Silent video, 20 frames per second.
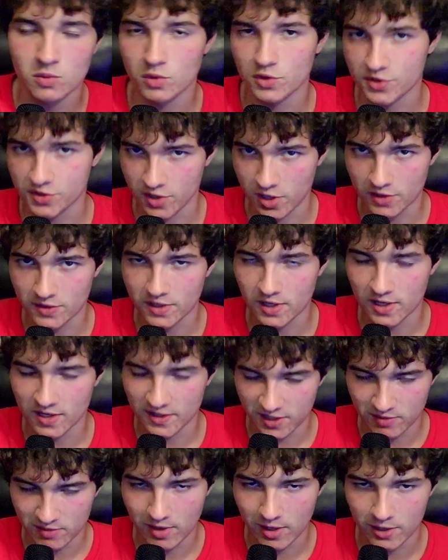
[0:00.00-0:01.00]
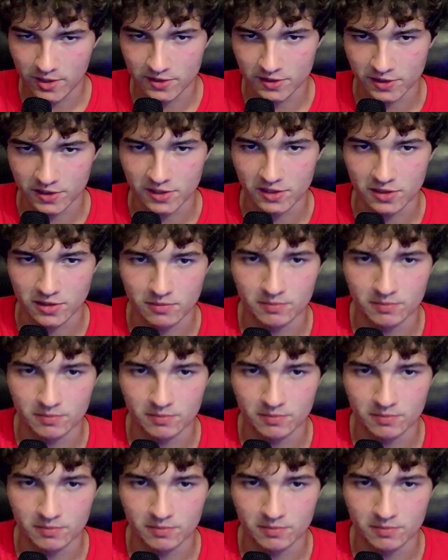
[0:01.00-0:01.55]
We'll start there in the American League.